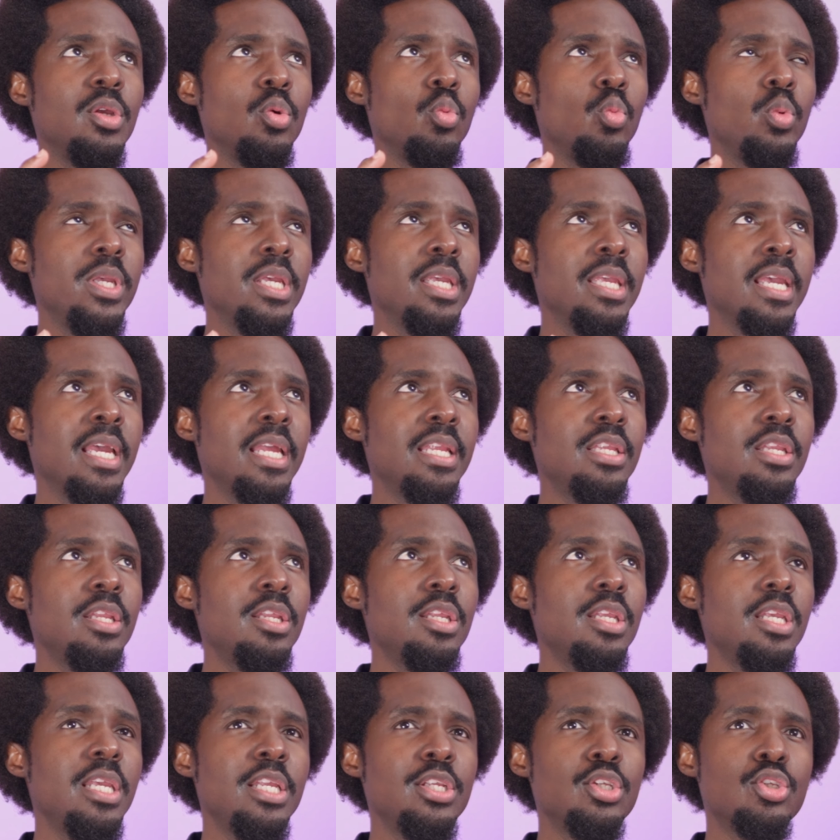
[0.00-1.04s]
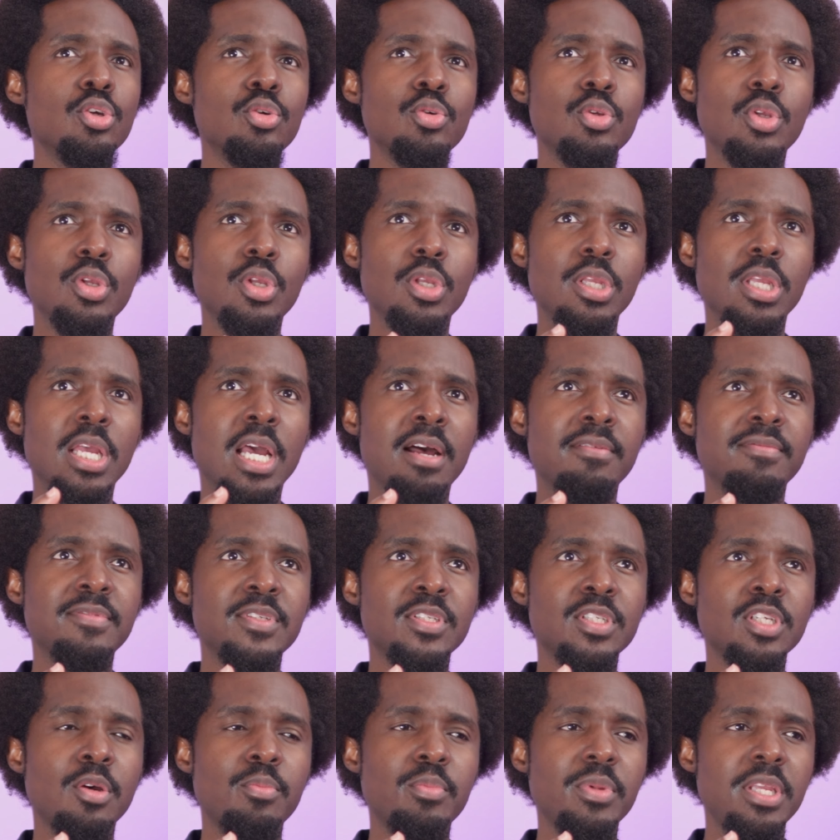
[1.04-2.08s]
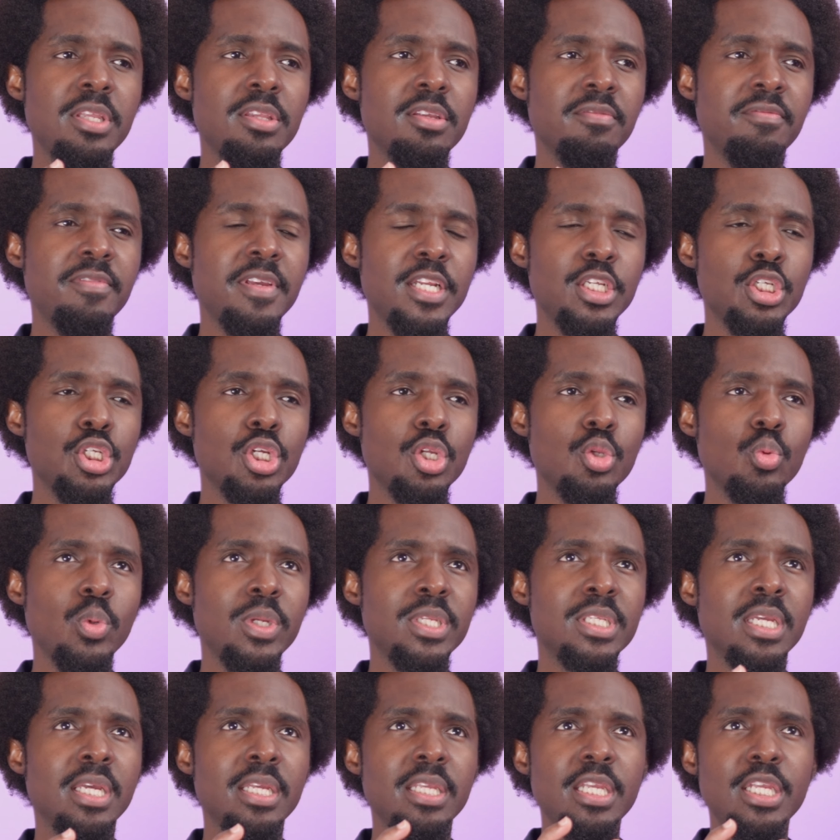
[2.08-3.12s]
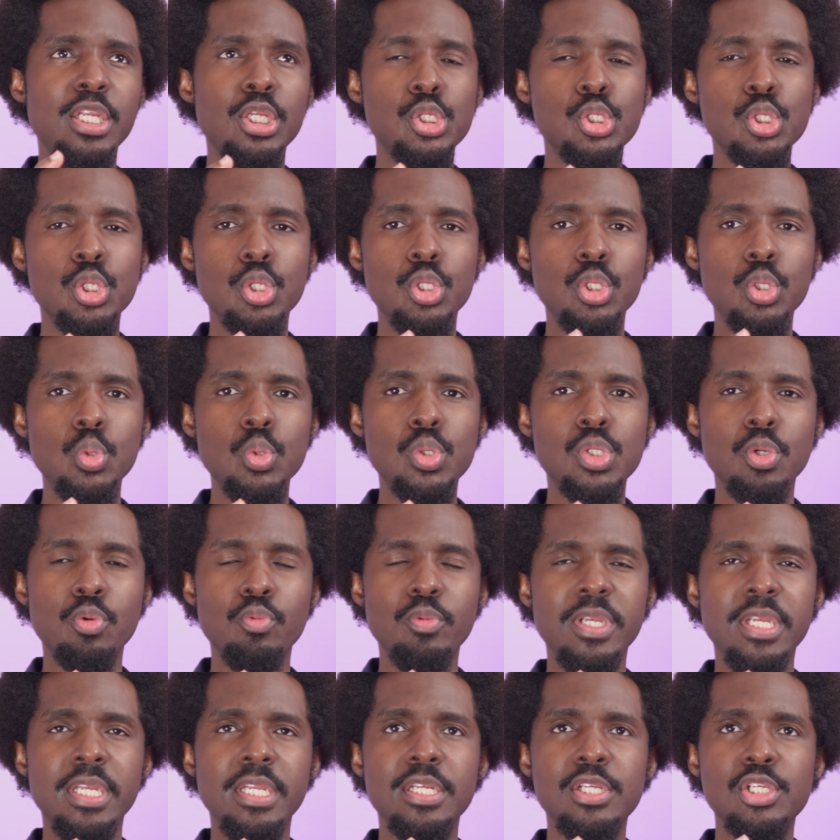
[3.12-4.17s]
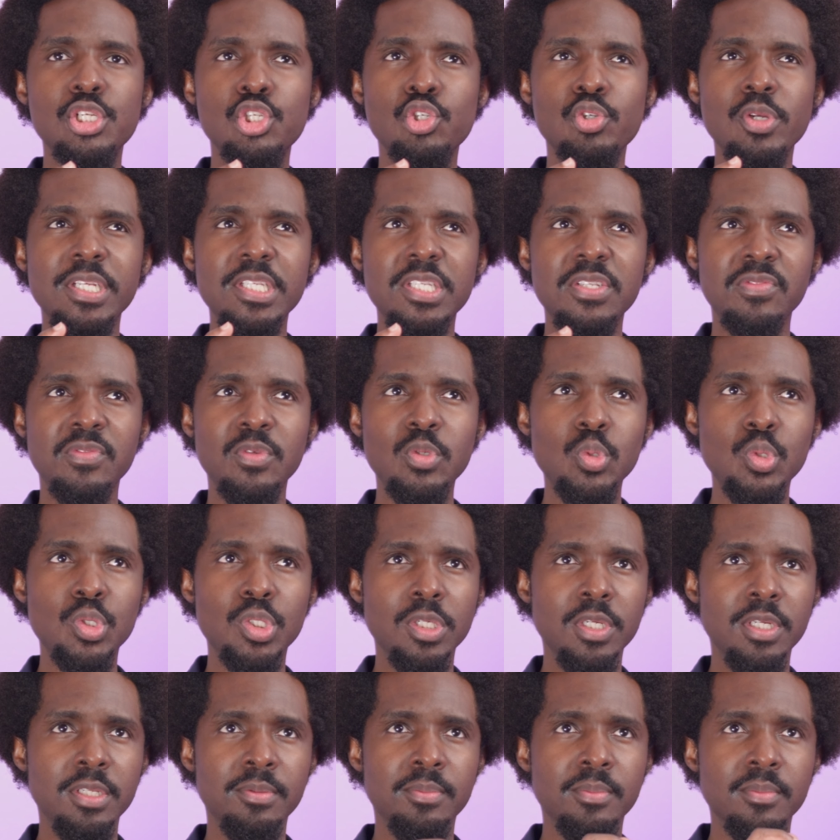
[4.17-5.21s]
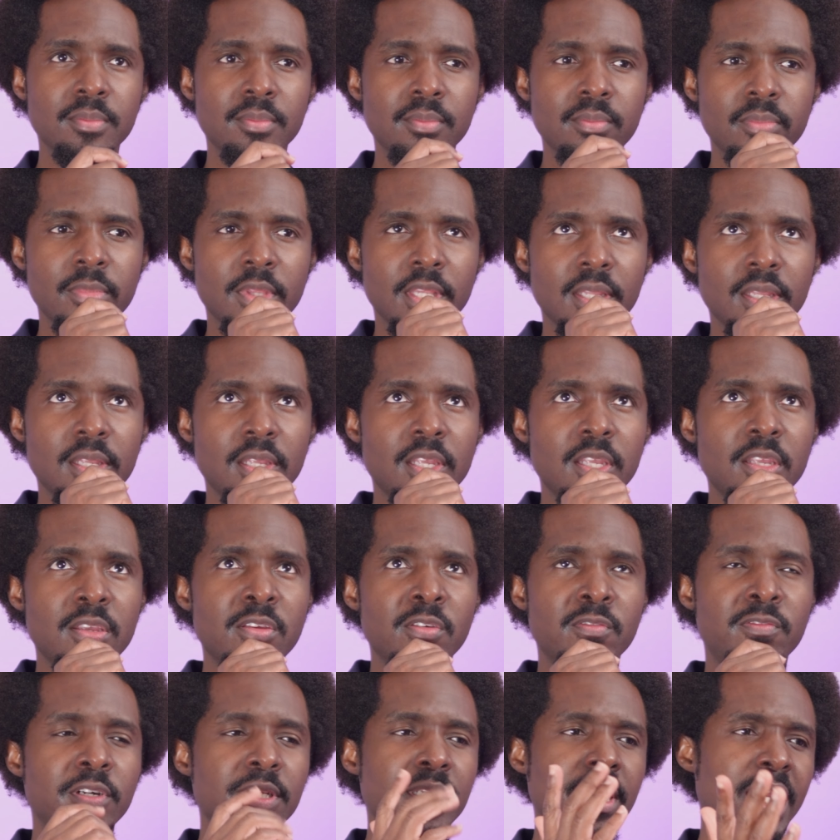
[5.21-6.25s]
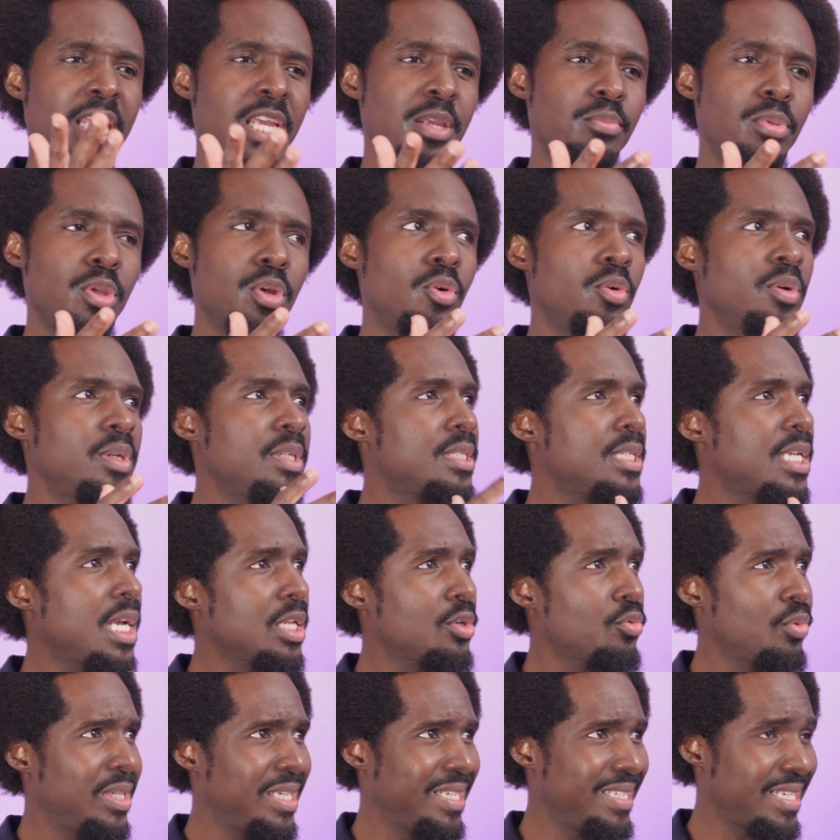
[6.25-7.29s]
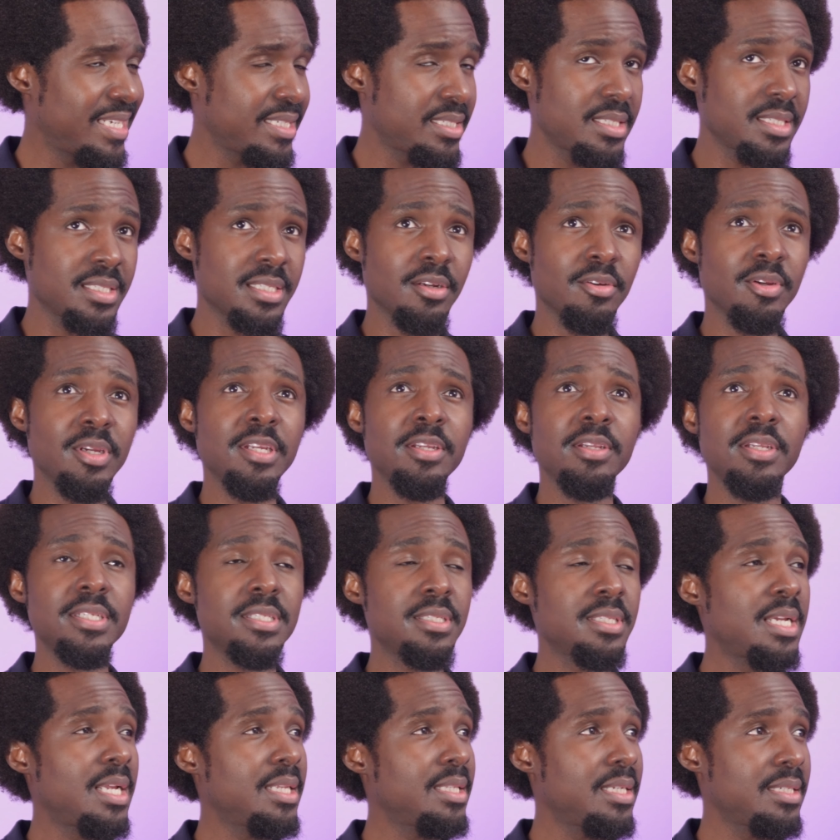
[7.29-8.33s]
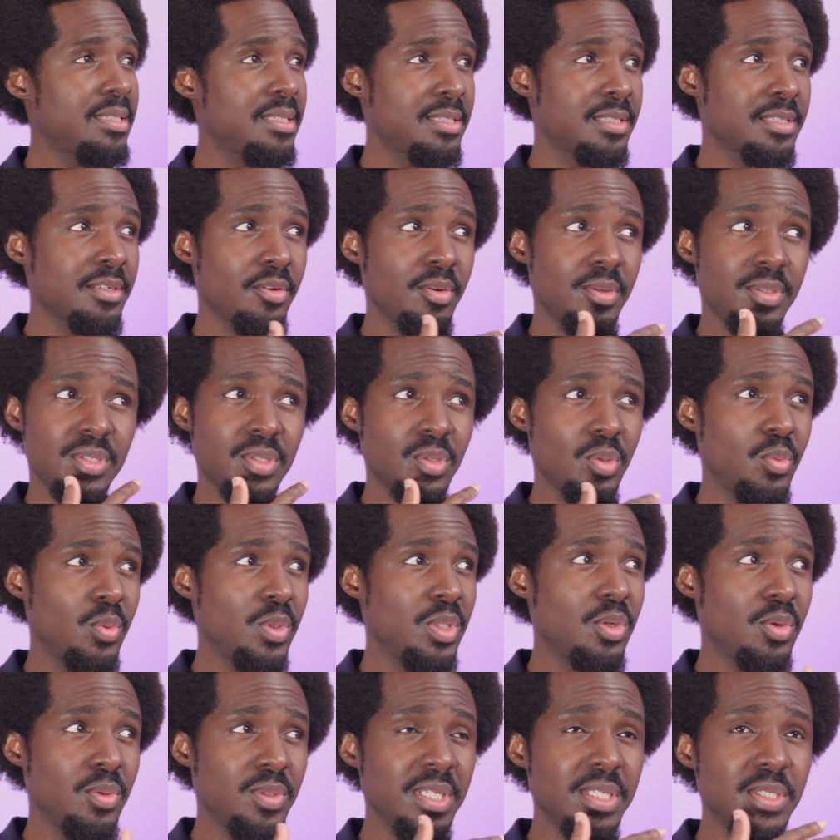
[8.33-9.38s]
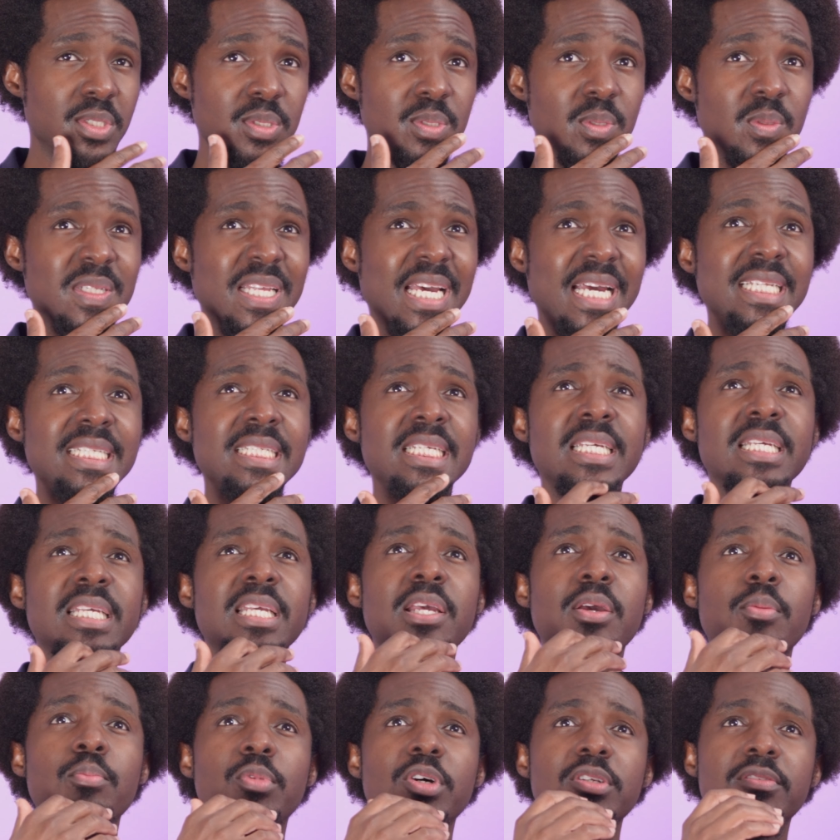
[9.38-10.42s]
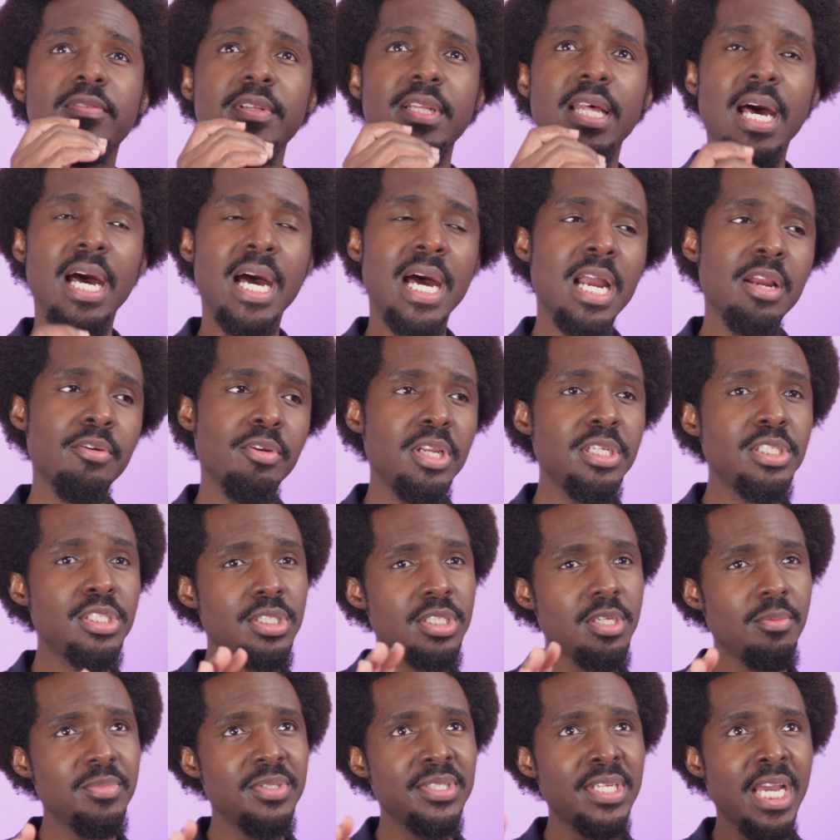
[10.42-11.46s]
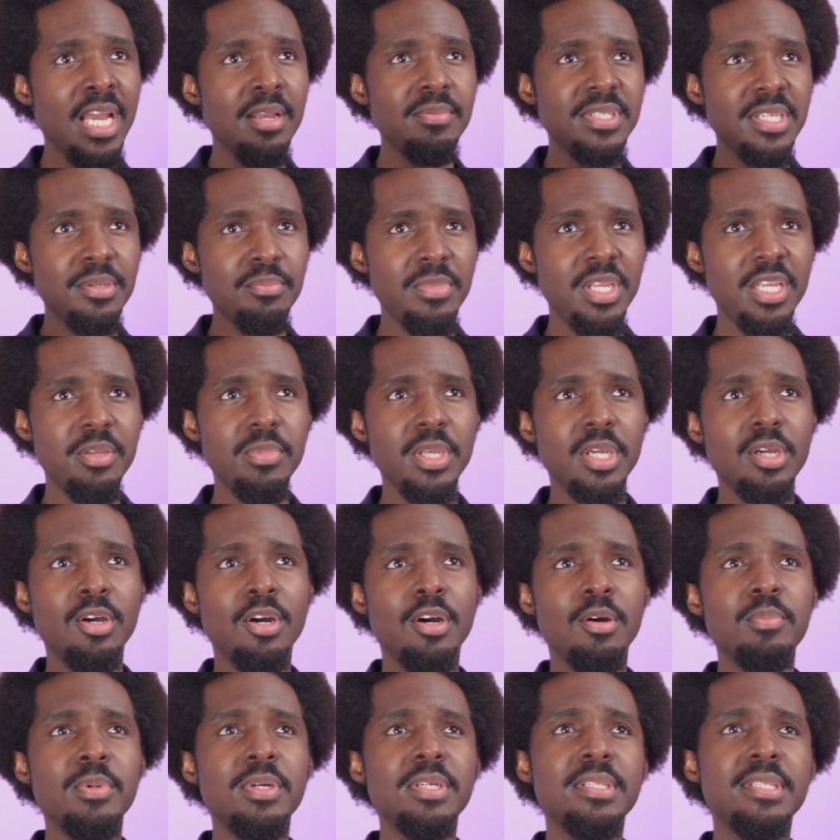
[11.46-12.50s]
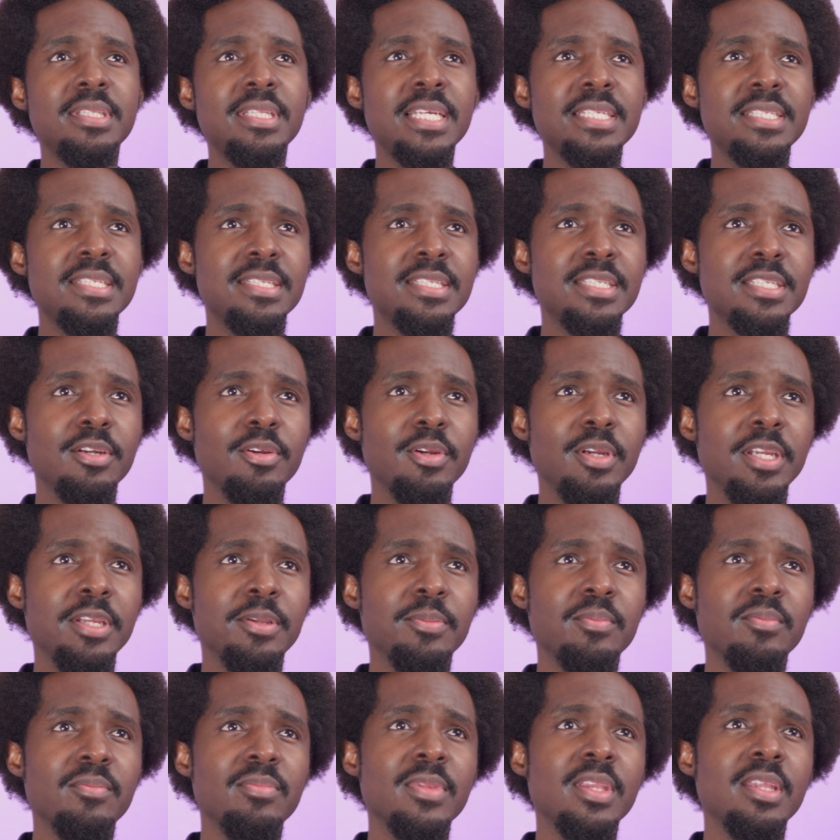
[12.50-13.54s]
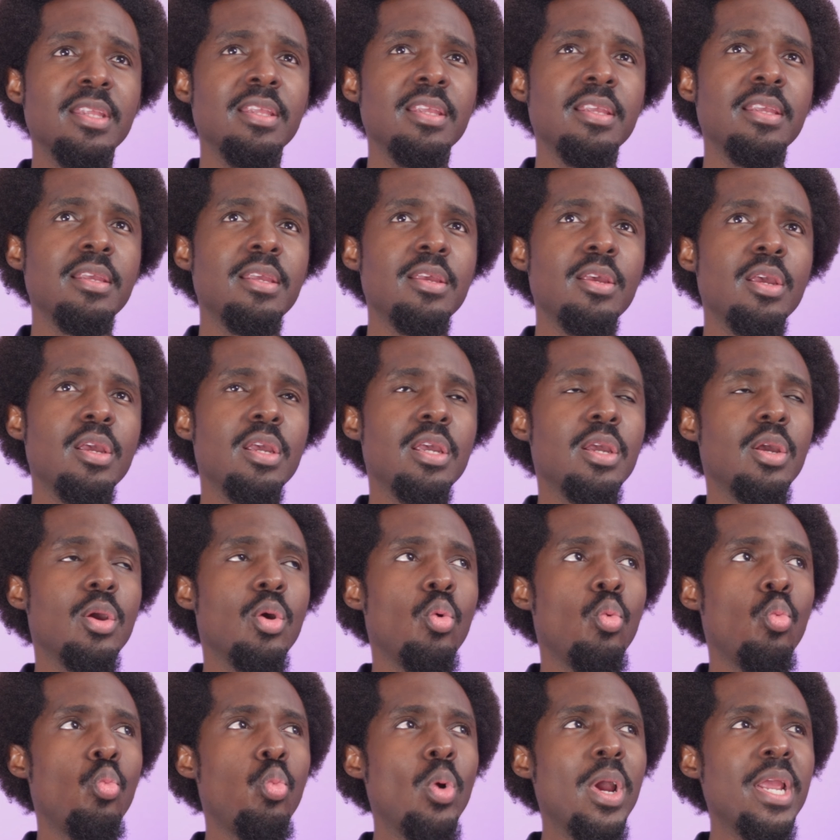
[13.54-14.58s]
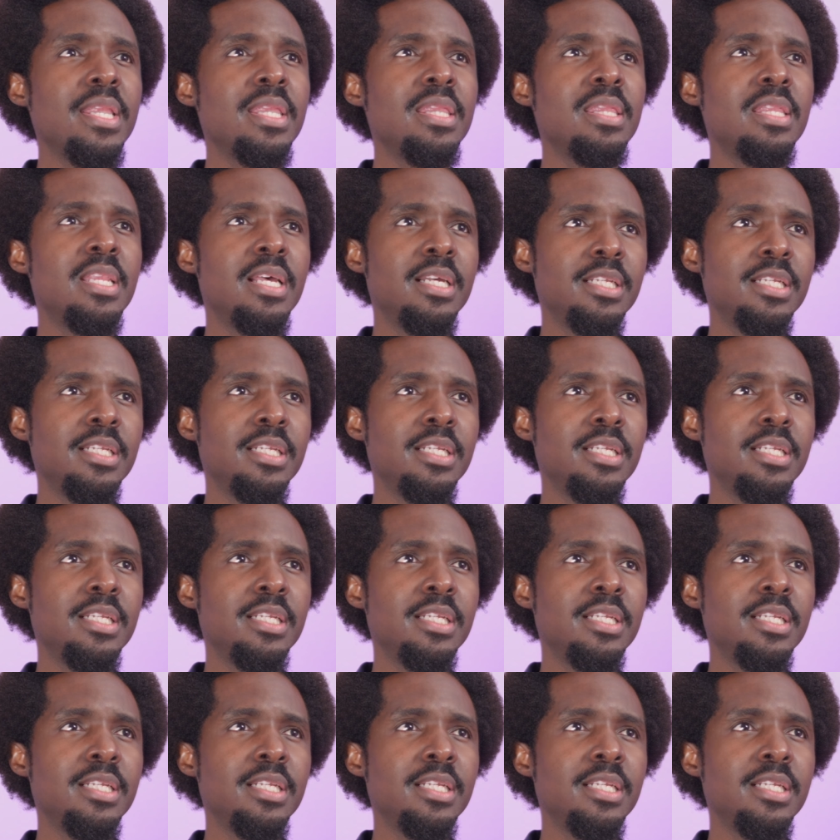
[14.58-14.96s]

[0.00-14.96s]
We can have some intervention with an intrauterine transfusion. For the ABO, it's not really necessary. It's not necessary, so we don't need to do that. But for the RH, sometimes it may become necessary. When